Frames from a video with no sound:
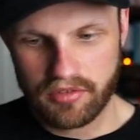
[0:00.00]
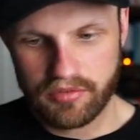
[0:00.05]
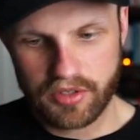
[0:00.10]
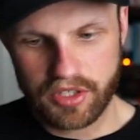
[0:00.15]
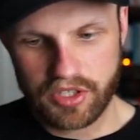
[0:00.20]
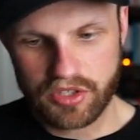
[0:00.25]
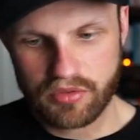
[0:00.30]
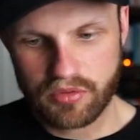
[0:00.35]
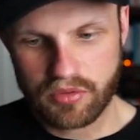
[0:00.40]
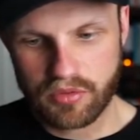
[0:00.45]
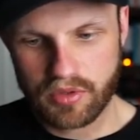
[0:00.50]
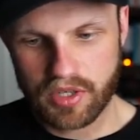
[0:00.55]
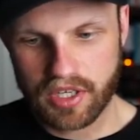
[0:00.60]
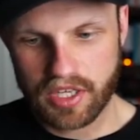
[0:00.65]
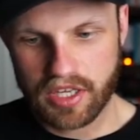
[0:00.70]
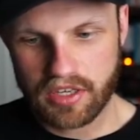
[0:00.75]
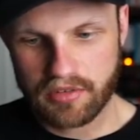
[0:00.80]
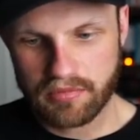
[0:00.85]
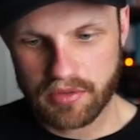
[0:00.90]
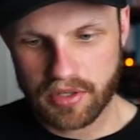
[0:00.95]
which will
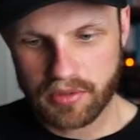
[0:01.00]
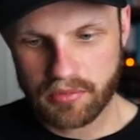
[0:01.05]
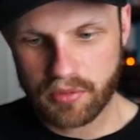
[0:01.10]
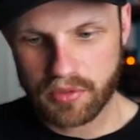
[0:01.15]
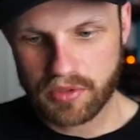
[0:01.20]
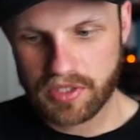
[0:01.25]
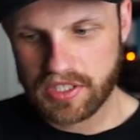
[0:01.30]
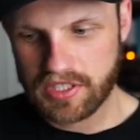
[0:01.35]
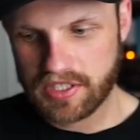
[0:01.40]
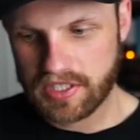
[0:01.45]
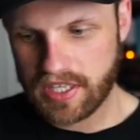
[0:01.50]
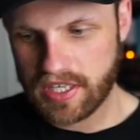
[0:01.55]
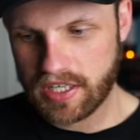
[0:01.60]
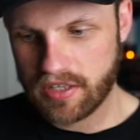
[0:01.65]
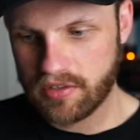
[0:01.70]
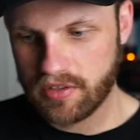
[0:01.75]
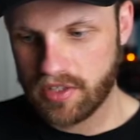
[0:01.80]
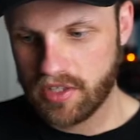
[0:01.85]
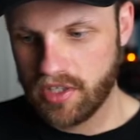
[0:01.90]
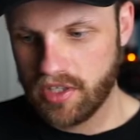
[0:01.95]
again bring more
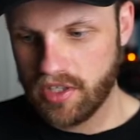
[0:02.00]
detail.